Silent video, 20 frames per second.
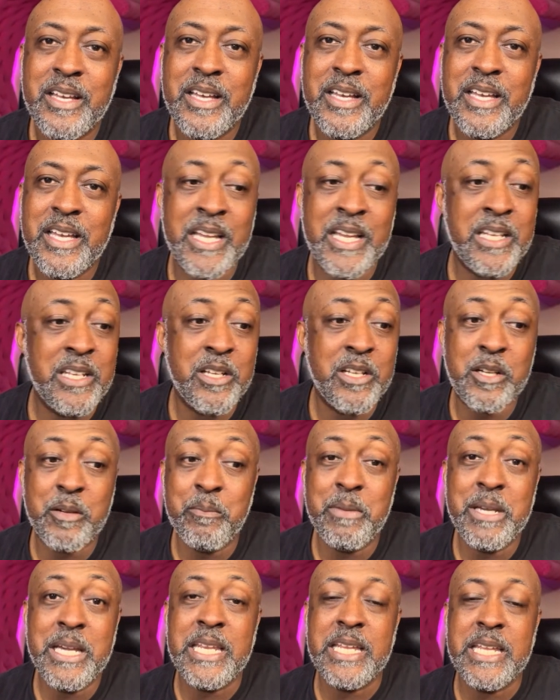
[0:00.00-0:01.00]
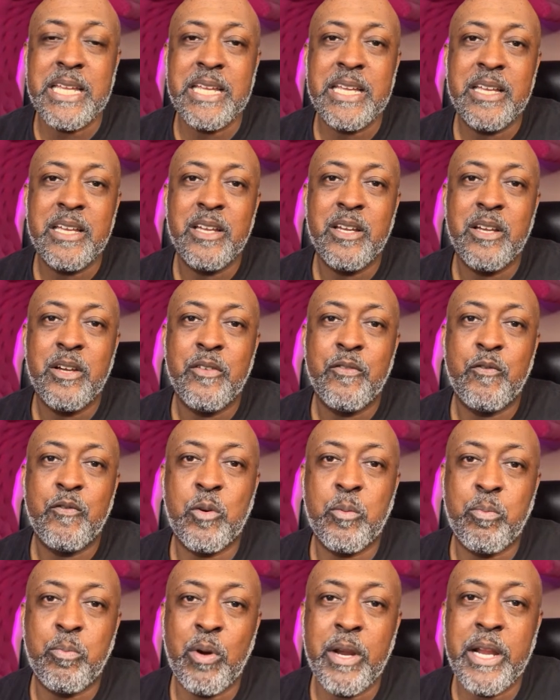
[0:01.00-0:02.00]
in the committee for
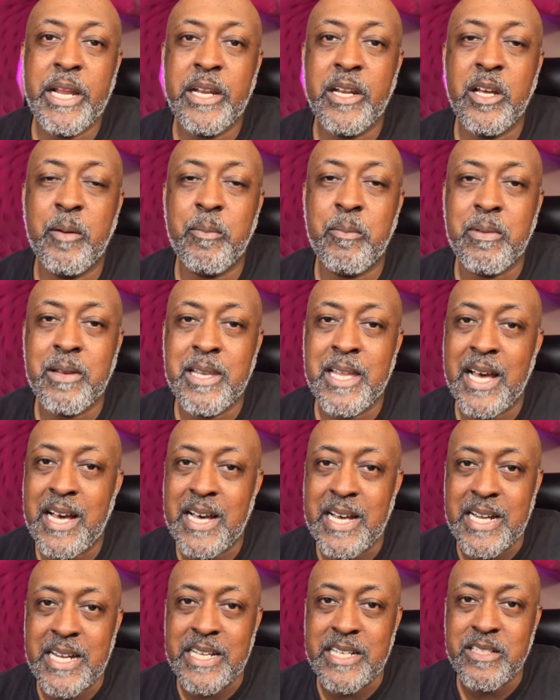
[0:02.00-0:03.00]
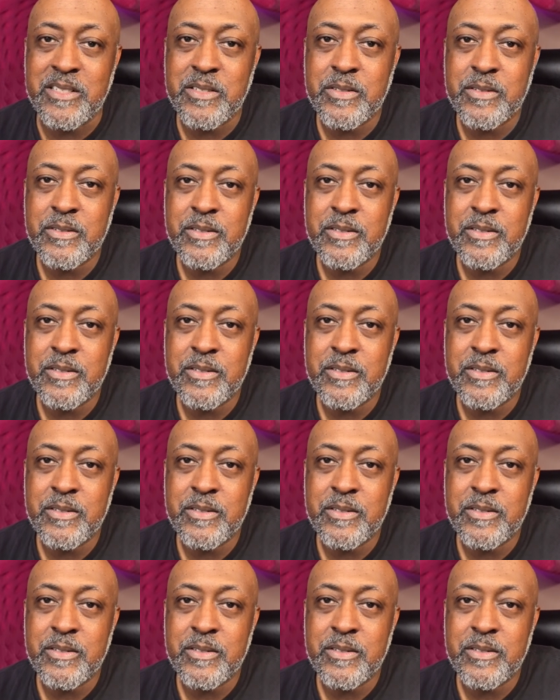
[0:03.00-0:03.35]
bringing up lies,